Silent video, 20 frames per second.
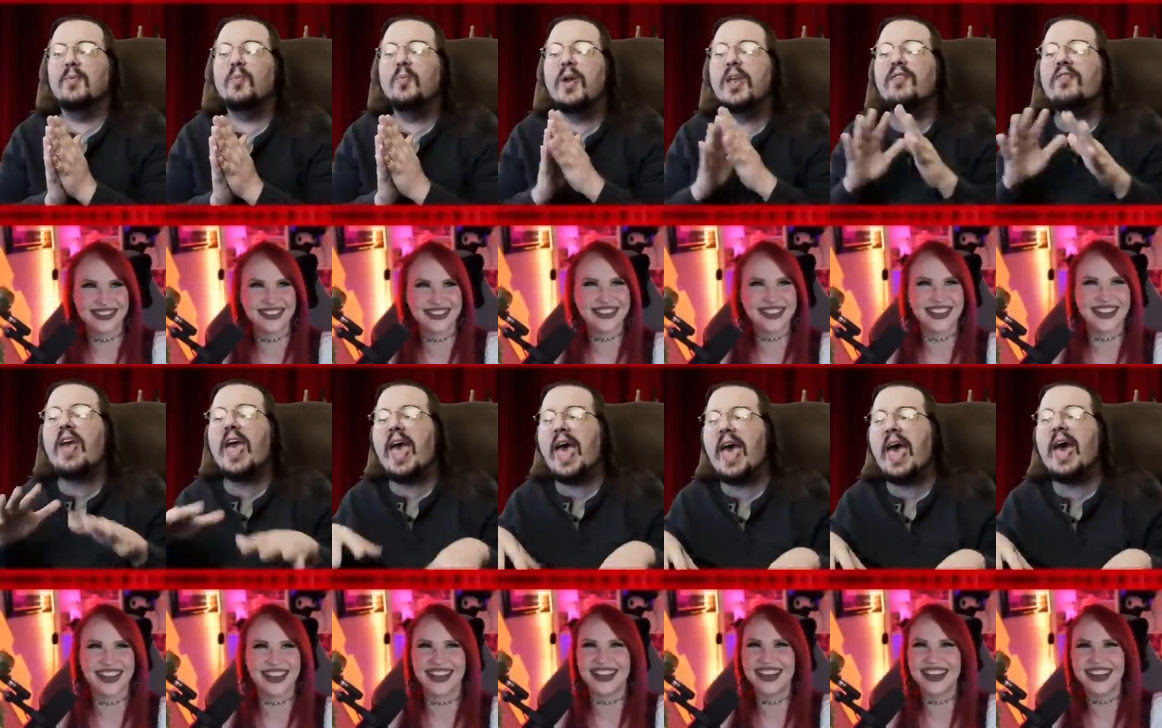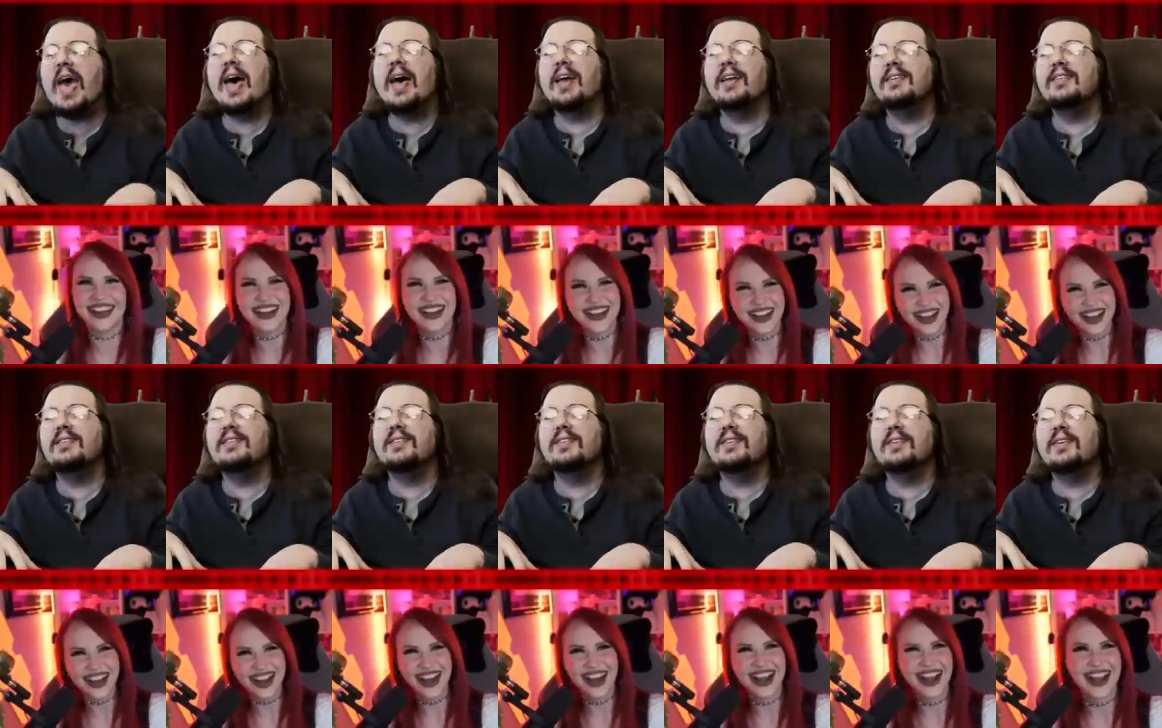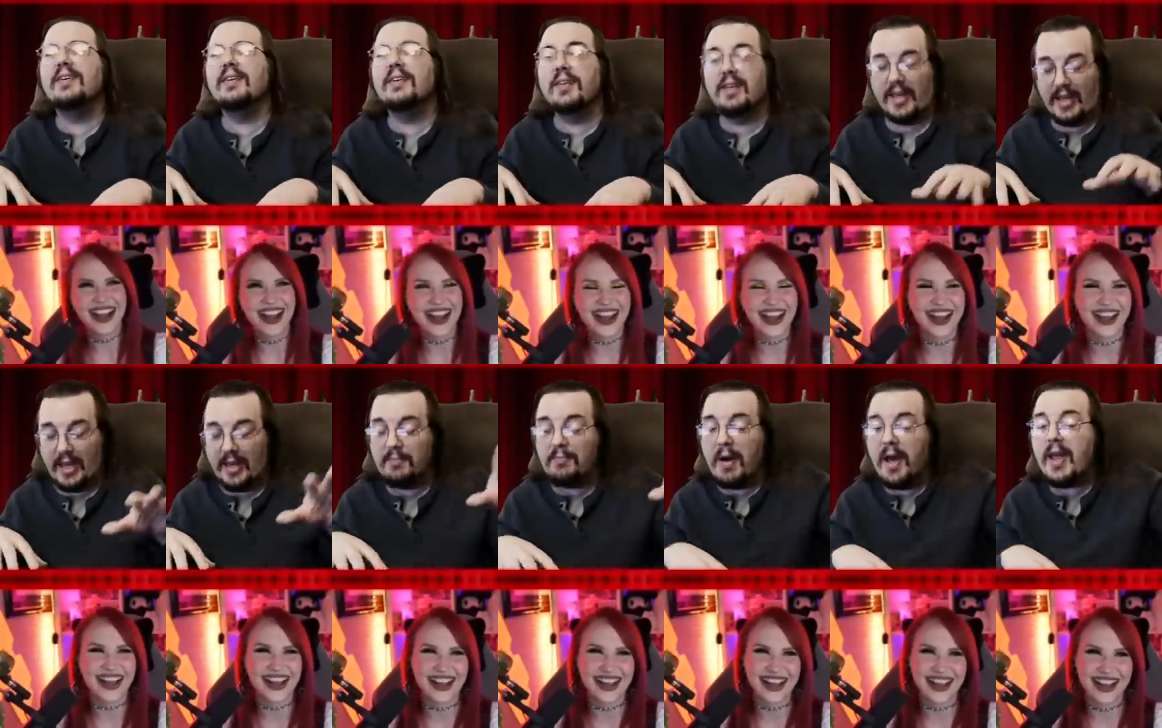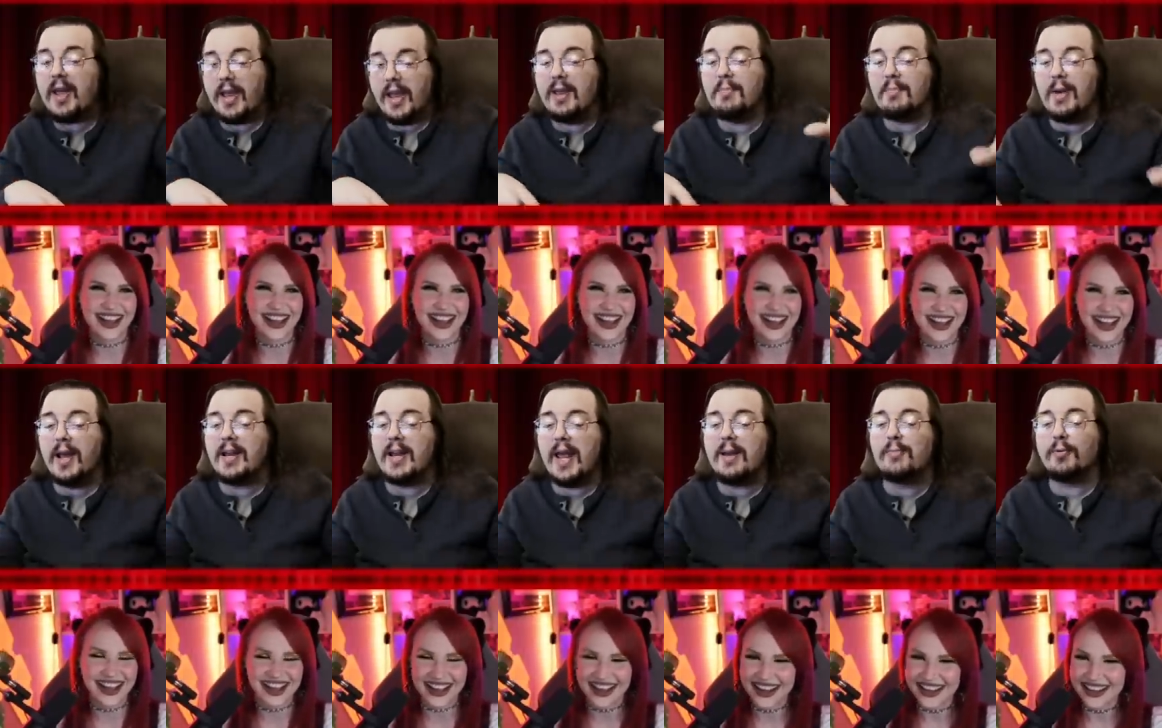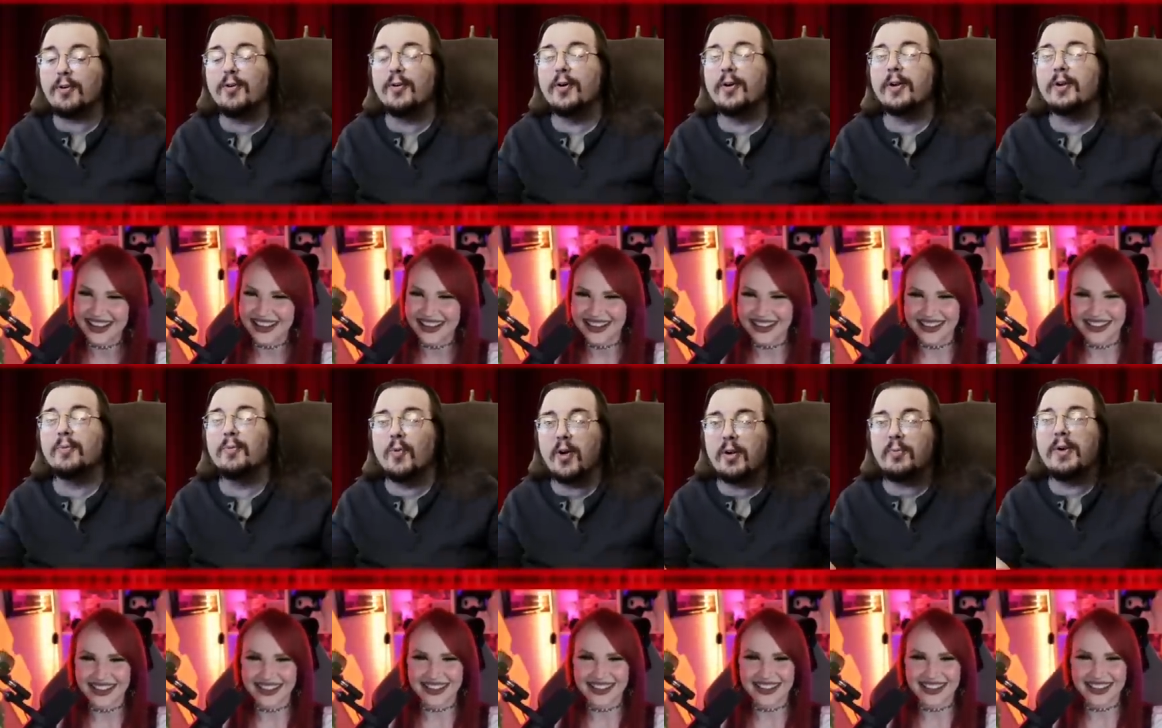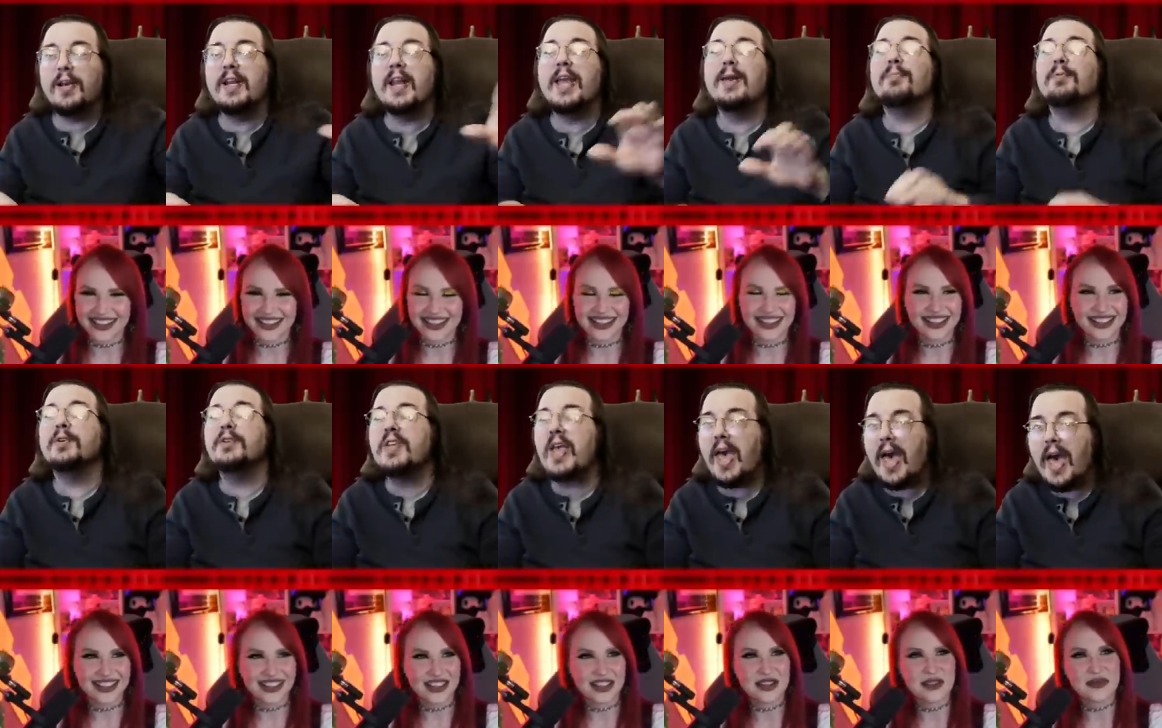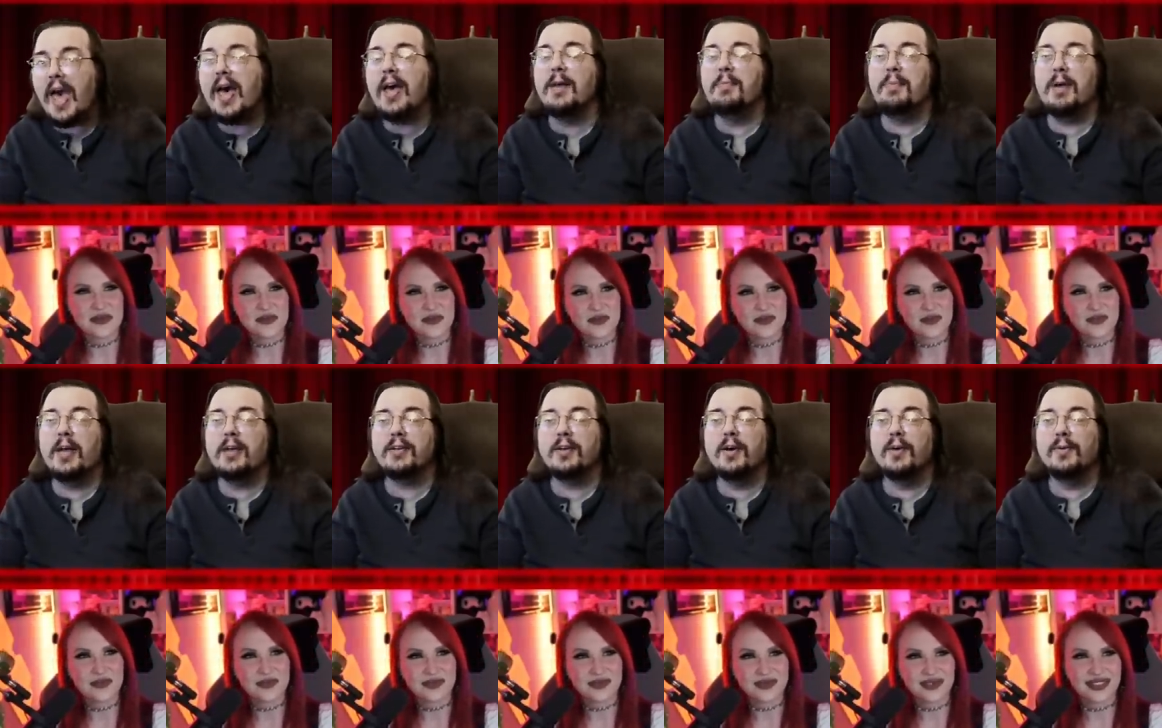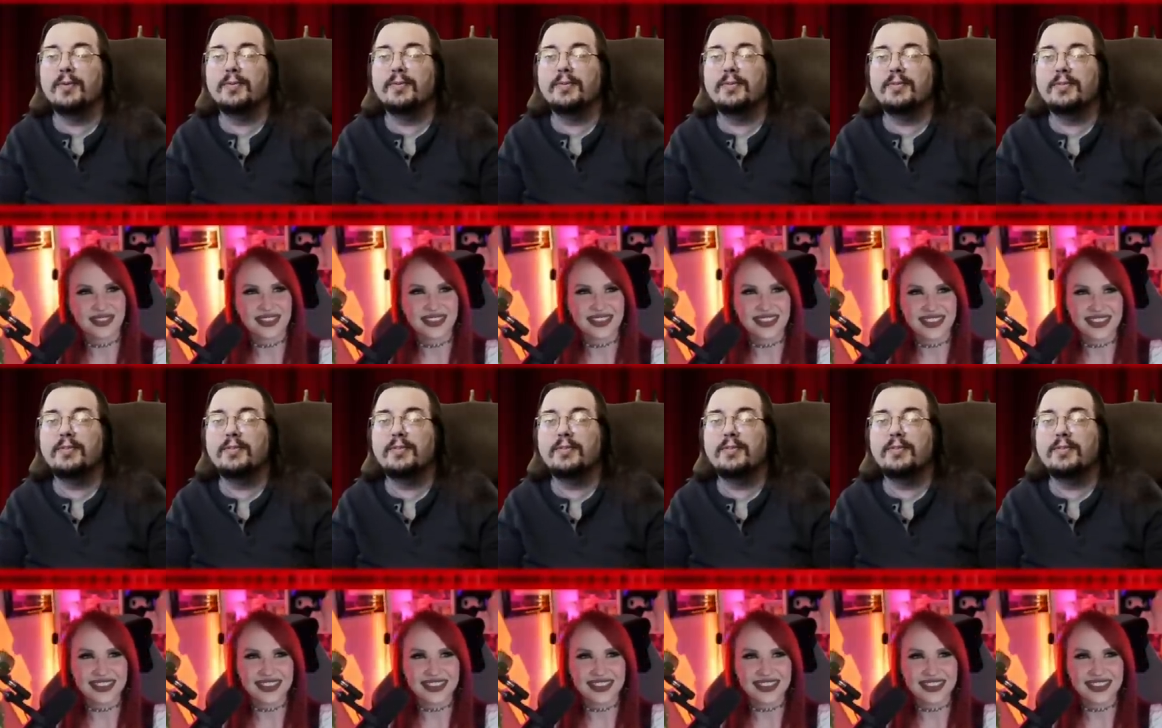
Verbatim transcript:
Speaker 1: We've had in my neighborhood, one of my neighbors had a pet goat.